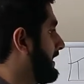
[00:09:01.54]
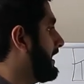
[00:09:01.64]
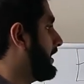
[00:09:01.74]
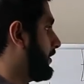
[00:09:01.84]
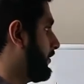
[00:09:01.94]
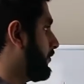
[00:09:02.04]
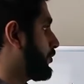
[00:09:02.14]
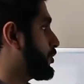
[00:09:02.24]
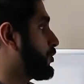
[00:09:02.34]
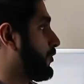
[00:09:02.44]
in here
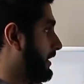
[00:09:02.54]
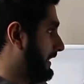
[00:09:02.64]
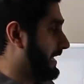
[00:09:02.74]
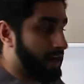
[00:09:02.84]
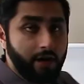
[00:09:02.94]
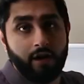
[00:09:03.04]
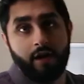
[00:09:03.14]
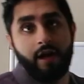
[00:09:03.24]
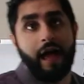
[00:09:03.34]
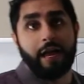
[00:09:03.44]
or short there,
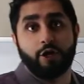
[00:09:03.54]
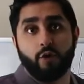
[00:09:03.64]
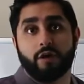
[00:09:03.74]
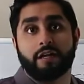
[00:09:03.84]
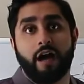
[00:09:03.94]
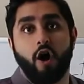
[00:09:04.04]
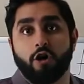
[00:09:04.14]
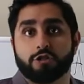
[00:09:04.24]
and you would